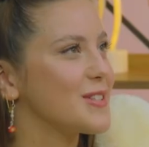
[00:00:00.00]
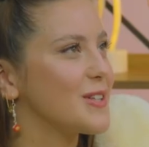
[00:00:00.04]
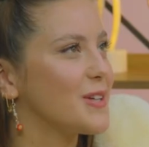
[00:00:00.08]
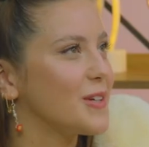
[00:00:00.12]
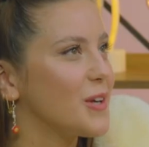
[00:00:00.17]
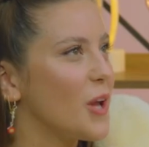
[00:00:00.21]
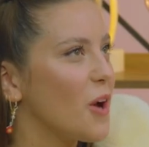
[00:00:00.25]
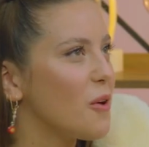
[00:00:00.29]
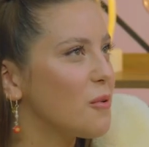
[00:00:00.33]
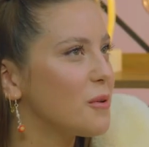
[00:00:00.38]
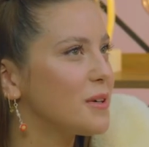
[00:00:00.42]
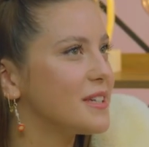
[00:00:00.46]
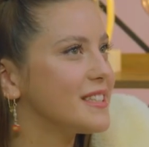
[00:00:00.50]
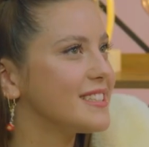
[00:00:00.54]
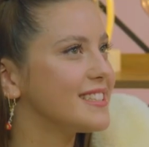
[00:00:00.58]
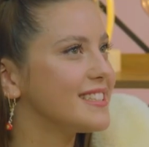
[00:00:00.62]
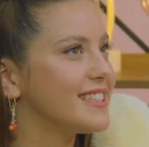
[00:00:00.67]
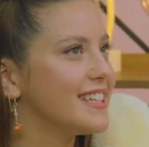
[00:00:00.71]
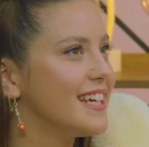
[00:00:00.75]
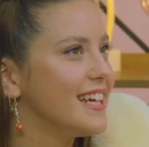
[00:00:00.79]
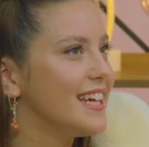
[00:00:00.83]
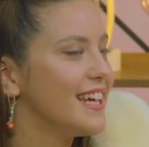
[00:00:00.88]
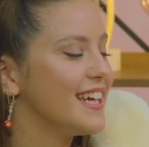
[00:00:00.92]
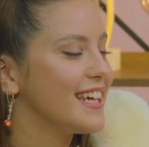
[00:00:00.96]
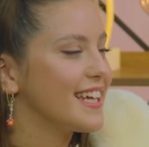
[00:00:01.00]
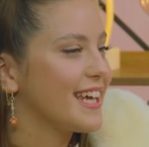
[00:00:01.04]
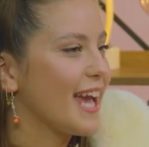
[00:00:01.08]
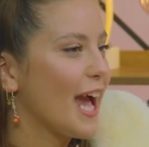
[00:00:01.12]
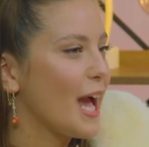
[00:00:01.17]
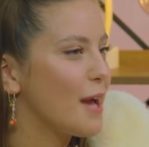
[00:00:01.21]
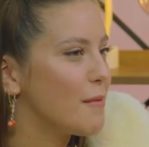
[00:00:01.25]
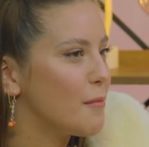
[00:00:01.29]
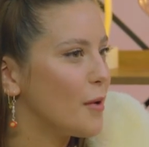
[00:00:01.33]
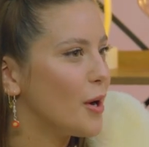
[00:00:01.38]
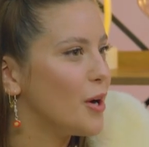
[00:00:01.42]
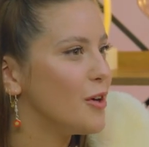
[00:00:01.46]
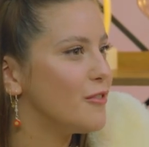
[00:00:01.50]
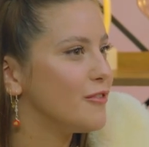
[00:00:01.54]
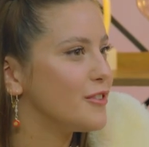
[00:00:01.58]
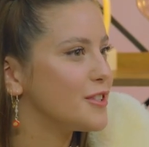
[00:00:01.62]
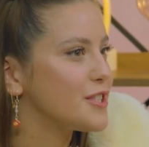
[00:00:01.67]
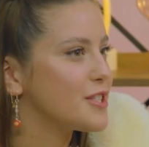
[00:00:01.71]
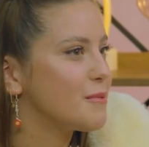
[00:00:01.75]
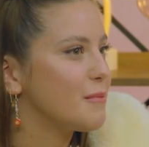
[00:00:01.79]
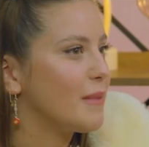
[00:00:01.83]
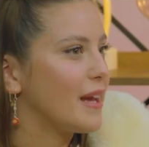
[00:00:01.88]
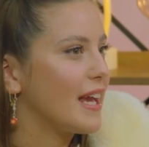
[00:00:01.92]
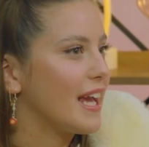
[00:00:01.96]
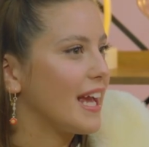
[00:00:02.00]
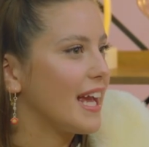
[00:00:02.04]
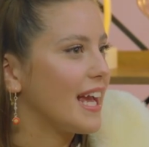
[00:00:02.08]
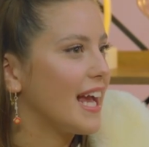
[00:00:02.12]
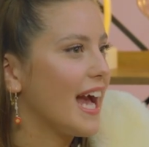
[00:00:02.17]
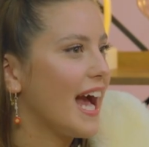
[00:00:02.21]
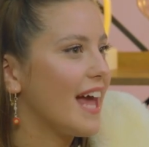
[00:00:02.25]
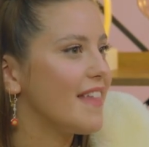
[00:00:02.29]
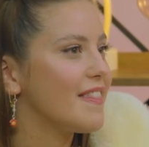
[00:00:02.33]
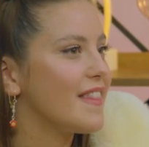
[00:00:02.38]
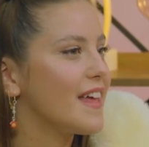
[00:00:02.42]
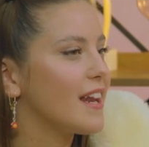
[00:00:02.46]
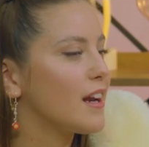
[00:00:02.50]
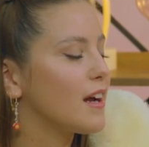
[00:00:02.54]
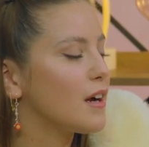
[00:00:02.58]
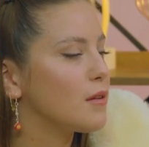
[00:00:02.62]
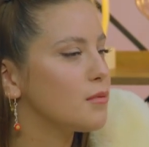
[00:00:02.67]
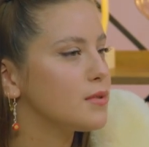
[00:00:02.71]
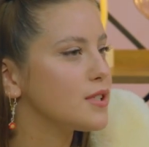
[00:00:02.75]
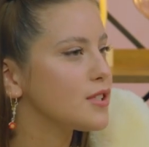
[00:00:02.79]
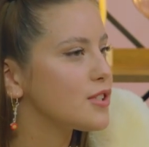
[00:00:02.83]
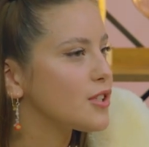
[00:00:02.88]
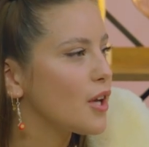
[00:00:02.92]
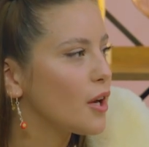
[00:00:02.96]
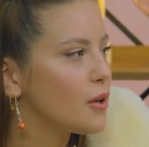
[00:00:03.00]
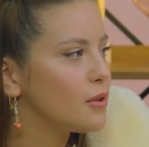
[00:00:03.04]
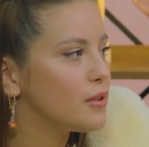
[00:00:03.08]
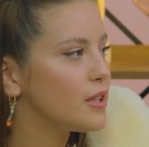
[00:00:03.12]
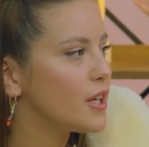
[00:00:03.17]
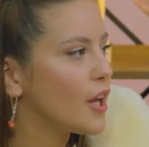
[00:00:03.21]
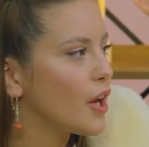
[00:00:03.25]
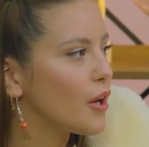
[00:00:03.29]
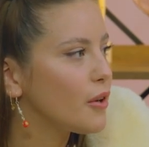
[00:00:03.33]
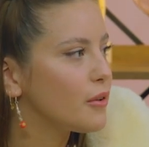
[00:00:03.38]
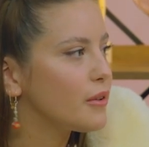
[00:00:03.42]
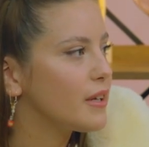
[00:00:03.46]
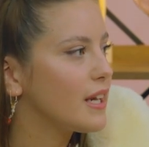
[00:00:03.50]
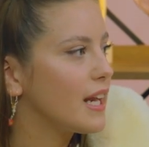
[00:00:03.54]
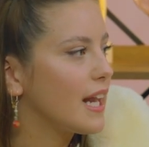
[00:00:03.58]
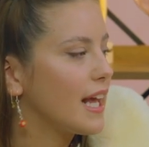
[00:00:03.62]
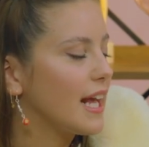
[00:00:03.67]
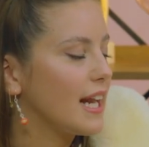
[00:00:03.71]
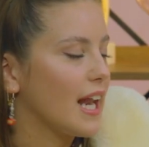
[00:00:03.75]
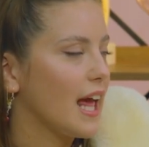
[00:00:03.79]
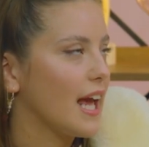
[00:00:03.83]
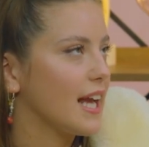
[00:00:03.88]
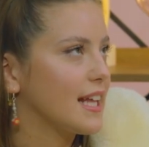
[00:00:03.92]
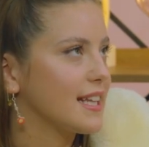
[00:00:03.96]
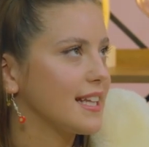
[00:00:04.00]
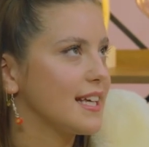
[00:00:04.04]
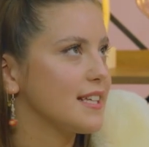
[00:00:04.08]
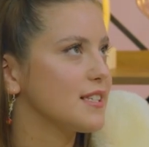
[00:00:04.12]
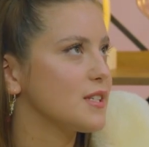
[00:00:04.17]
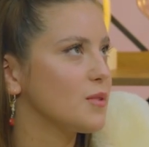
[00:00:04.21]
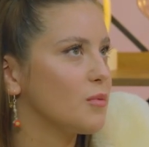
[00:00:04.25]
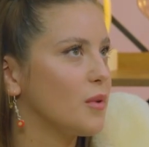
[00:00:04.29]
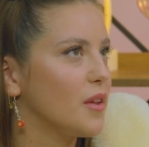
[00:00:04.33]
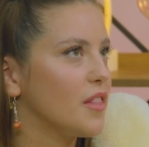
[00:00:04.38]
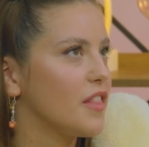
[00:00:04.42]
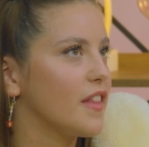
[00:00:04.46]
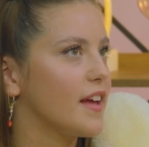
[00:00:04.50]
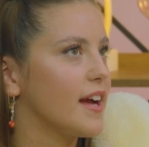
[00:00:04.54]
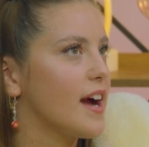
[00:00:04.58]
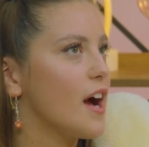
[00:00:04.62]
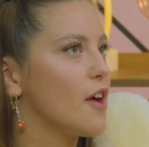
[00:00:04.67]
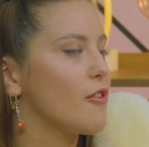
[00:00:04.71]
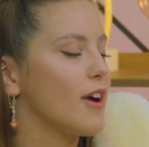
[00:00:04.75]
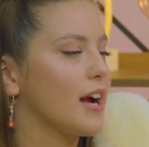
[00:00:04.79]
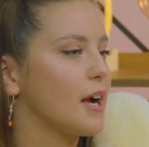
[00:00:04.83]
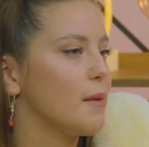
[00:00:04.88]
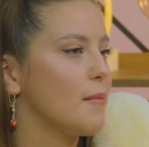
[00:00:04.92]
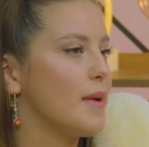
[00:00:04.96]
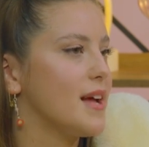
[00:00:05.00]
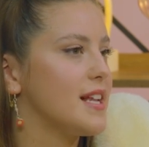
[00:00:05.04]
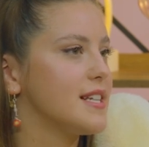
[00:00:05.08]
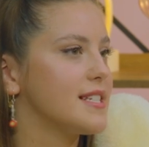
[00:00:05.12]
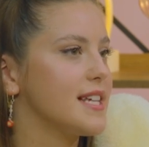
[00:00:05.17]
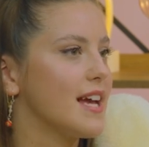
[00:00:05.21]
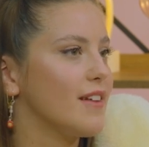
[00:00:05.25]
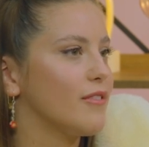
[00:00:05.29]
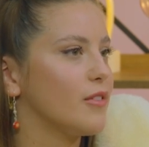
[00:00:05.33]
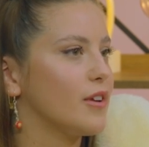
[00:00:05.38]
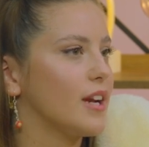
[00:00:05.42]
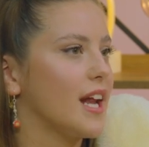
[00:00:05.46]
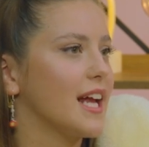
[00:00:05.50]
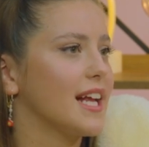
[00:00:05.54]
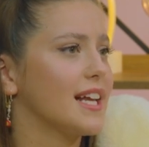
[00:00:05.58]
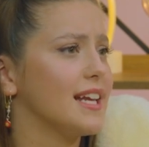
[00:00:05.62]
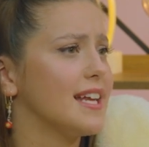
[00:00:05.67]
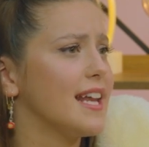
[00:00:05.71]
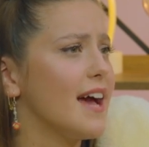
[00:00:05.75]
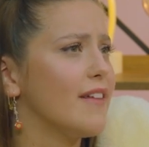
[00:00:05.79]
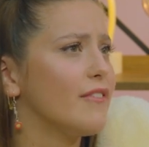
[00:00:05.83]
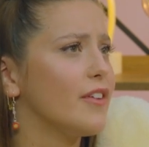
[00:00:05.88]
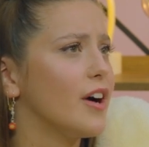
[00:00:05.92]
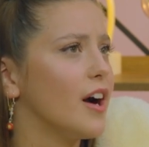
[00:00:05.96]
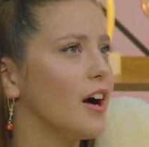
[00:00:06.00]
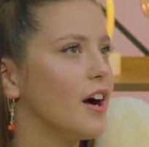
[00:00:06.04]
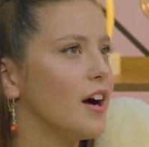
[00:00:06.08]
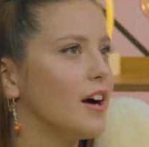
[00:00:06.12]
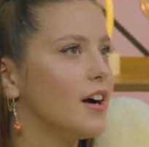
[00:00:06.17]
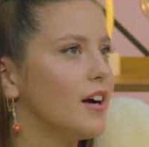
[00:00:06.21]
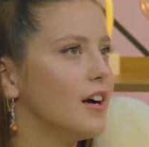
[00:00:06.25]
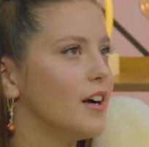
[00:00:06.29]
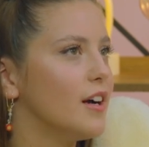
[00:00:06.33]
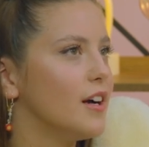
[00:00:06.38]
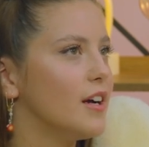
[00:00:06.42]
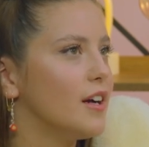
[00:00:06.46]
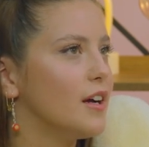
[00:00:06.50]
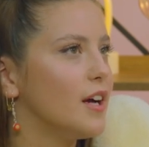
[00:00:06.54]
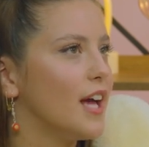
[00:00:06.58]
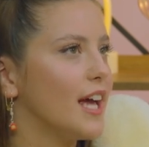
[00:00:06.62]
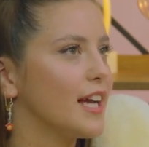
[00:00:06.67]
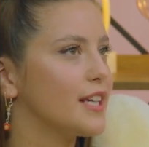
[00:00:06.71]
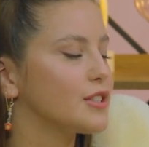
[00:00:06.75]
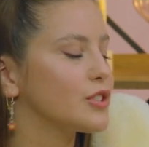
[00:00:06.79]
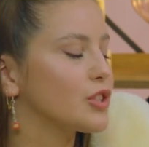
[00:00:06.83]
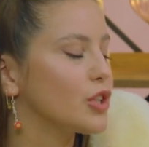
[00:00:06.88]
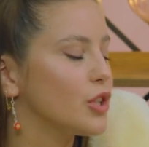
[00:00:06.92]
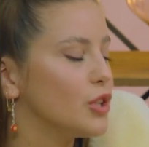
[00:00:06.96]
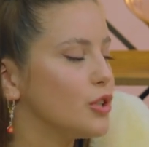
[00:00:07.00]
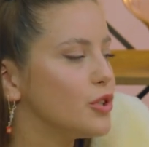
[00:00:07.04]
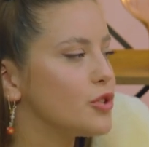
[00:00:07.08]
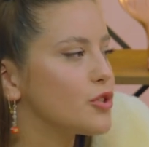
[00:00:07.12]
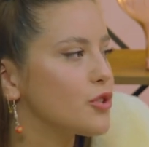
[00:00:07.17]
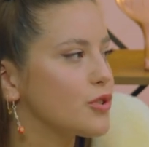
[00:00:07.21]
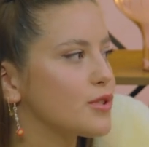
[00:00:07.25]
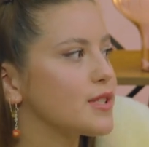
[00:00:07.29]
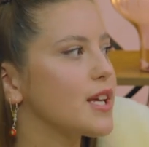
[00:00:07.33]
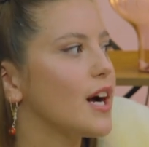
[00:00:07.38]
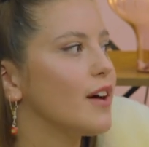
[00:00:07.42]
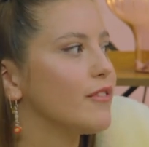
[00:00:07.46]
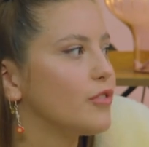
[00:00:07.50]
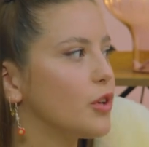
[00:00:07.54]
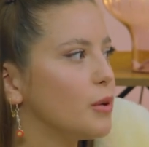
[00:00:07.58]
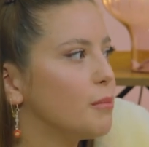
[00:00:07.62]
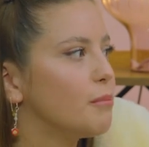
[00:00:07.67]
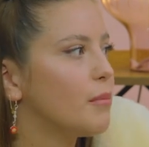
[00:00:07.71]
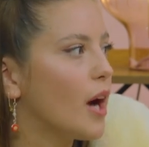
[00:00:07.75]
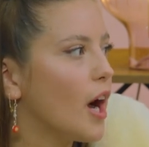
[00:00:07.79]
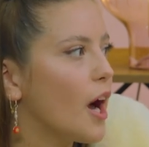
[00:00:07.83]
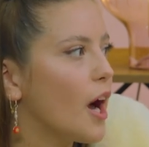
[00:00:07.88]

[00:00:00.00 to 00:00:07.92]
so that no one came over to me. Yeah. And then I was so lonely. Like, that's the one thing I'd recommend to everyone. Like, never exclude yourself on